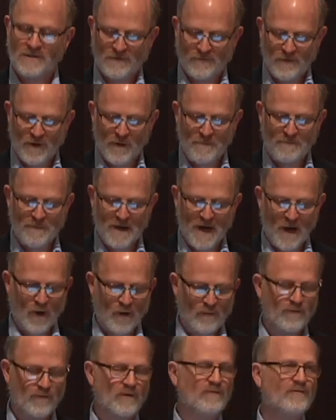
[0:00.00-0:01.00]
It's a very
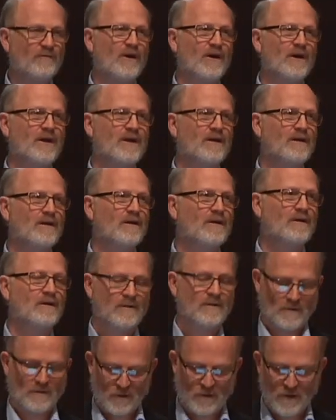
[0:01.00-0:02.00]
powerful, very
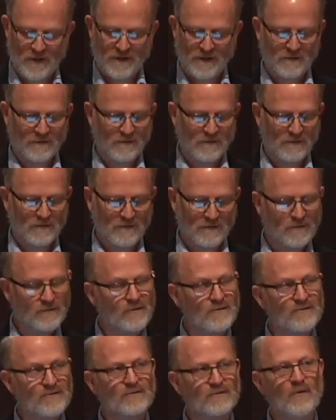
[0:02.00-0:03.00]
critical,
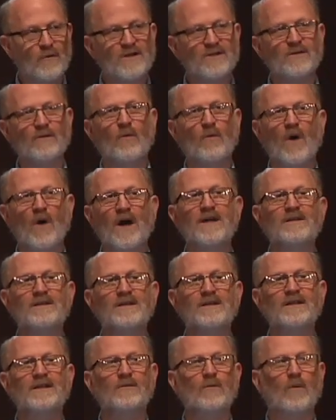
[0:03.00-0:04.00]
crucial question. Why
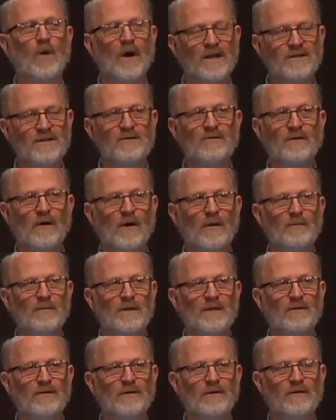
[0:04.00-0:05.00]
indeed? Why do you call
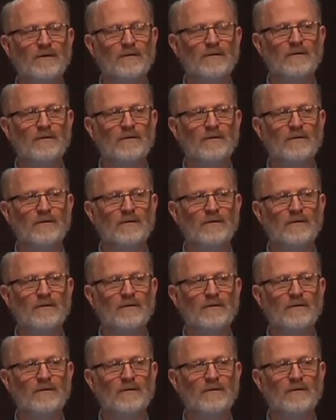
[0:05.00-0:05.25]
me good?